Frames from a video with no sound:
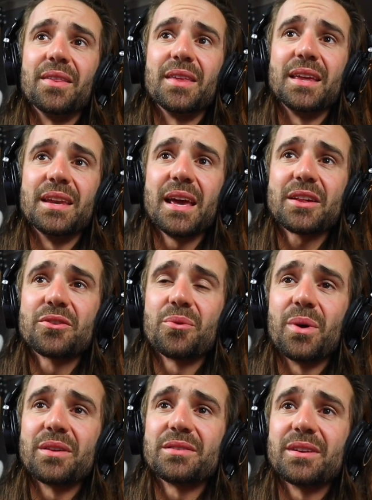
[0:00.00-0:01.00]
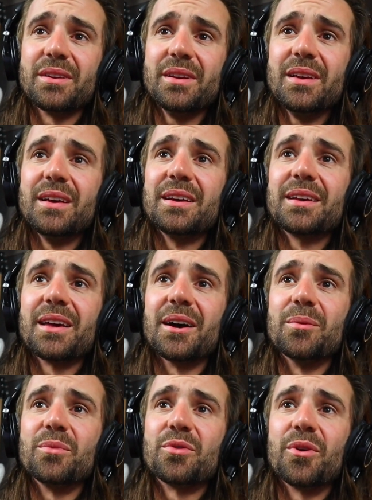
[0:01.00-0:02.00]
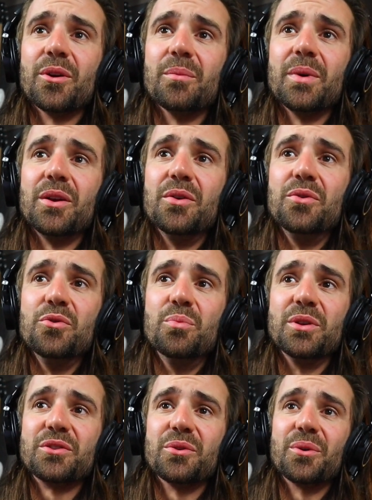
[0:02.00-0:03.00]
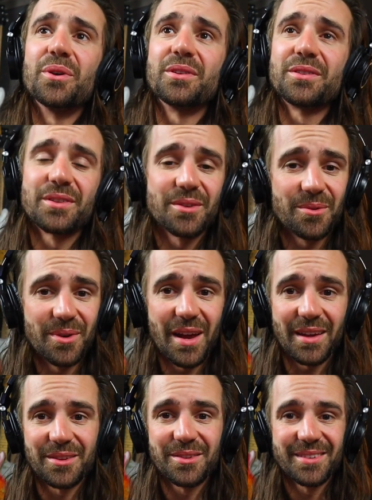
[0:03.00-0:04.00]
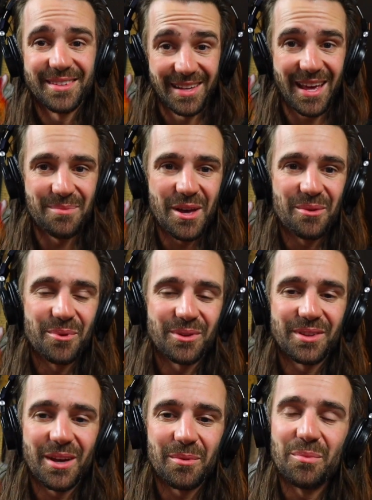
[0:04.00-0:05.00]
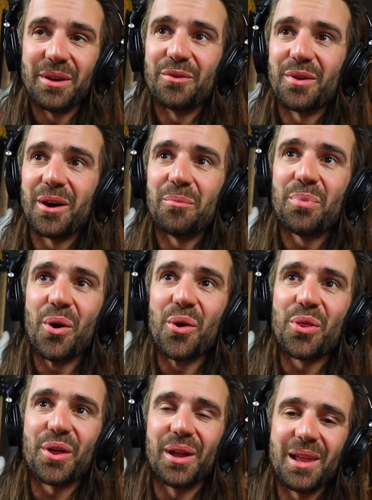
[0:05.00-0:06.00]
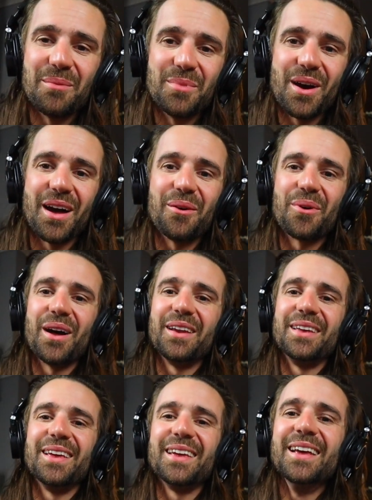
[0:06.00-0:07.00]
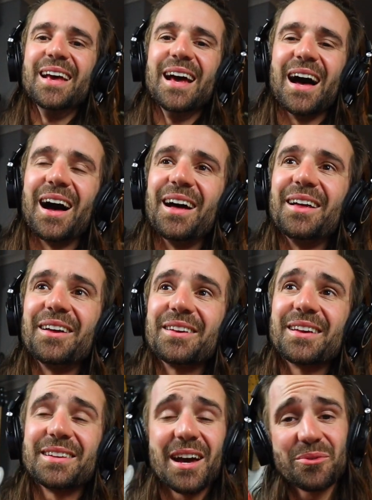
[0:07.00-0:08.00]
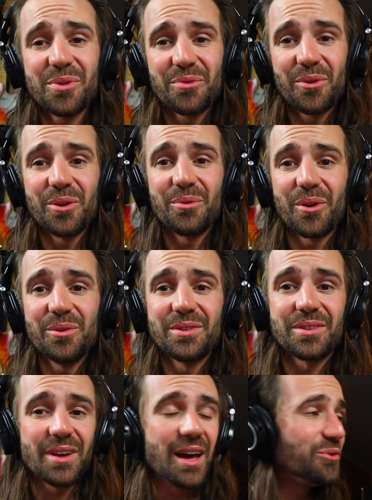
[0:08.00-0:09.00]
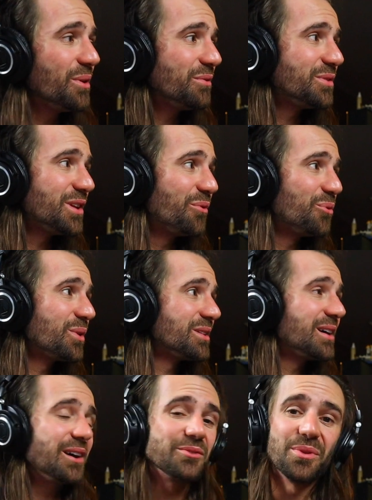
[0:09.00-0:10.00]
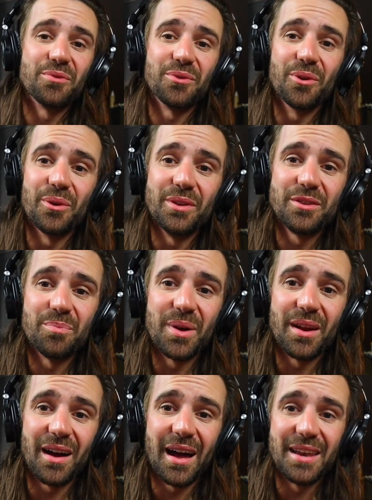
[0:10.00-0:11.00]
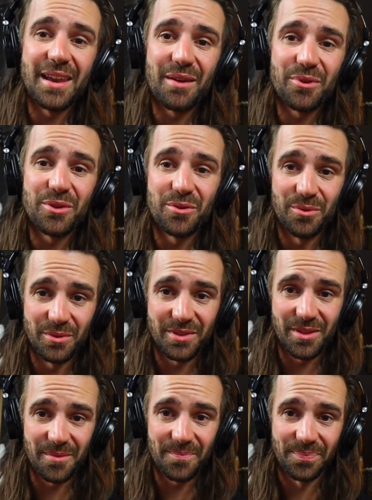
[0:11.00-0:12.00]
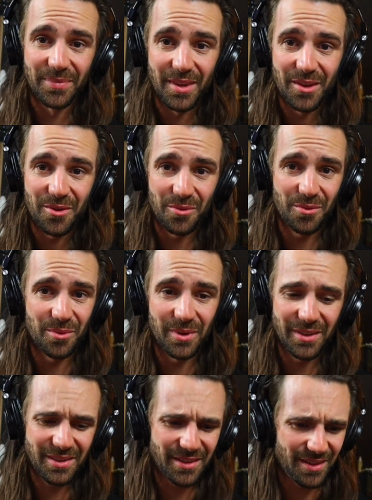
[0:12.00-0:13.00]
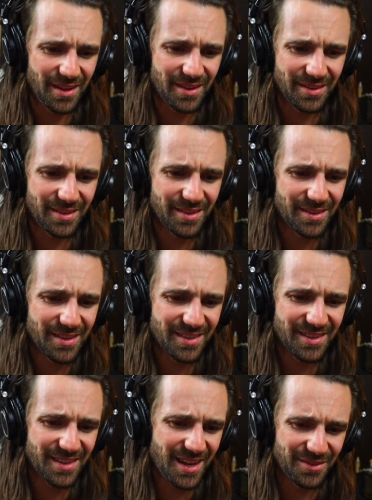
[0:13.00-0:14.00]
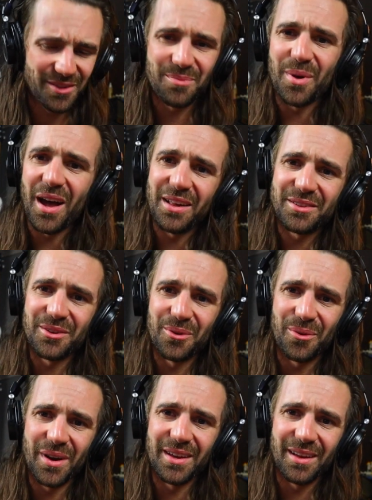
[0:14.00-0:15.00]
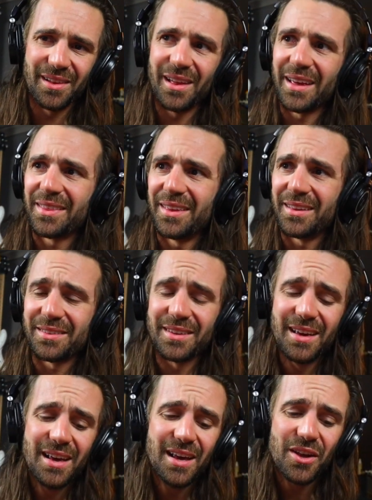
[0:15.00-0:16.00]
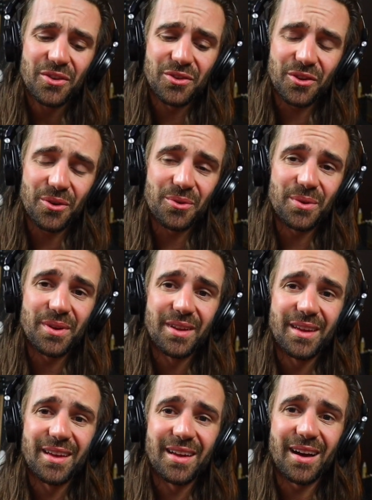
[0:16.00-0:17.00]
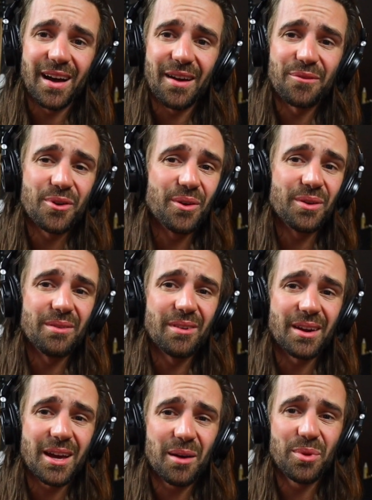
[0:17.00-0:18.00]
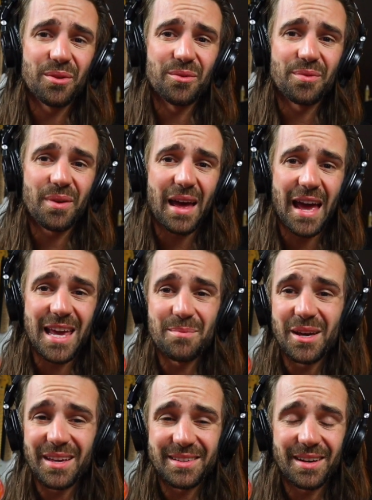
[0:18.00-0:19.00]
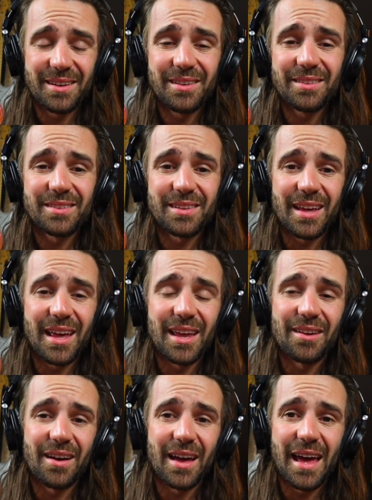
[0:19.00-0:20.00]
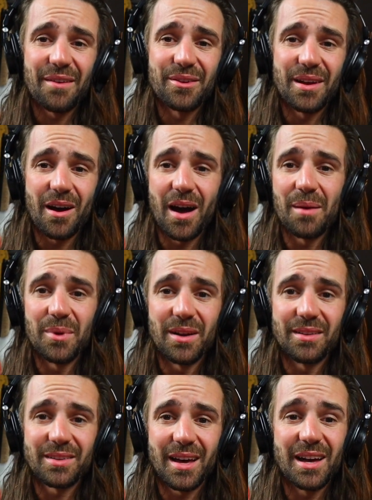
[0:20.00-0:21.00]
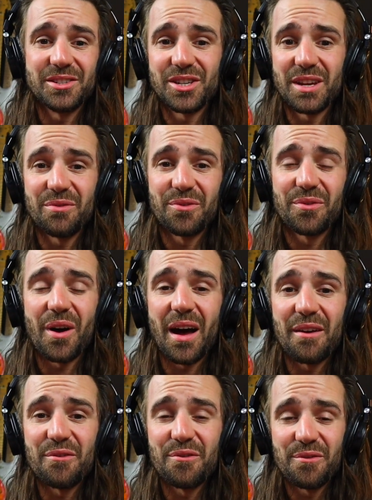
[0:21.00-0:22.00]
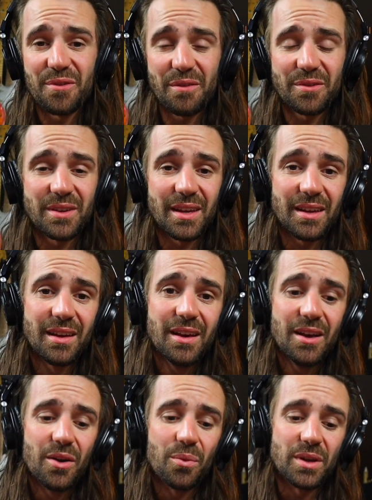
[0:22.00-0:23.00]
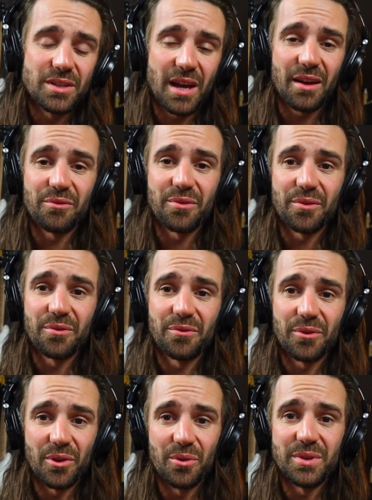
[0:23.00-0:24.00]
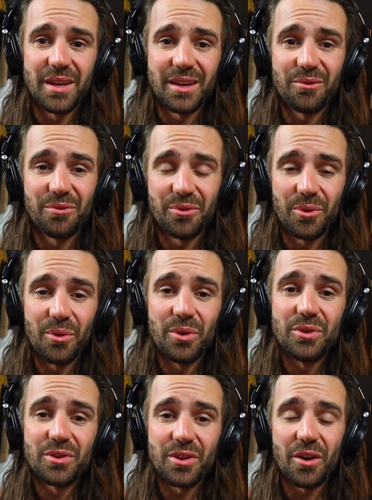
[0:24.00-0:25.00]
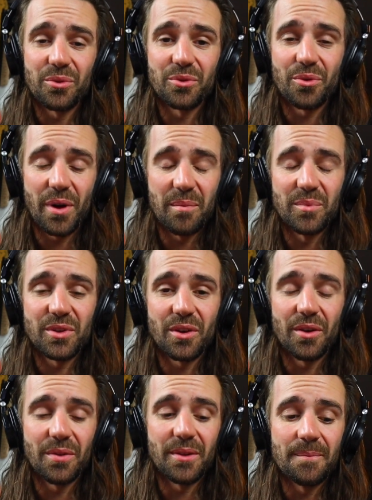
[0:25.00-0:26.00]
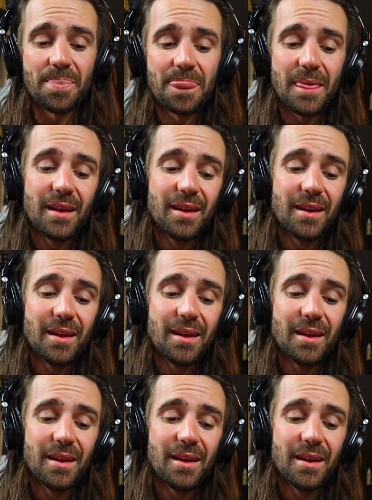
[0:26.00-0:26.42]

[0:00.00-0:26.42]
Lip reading: The next question comes from Nubisaurus Rex. Hey man, what's up? A bit of a Perth alumni right here. Guitars with Floyd Roses. I do have several guitars with Floyds, but I never use them. Oh, listen to this. This is getting spicy already. I like this. So I've got a couple of Hager guitars, and I have an Ibanez RG550, which have floating Floyd-style trems on them.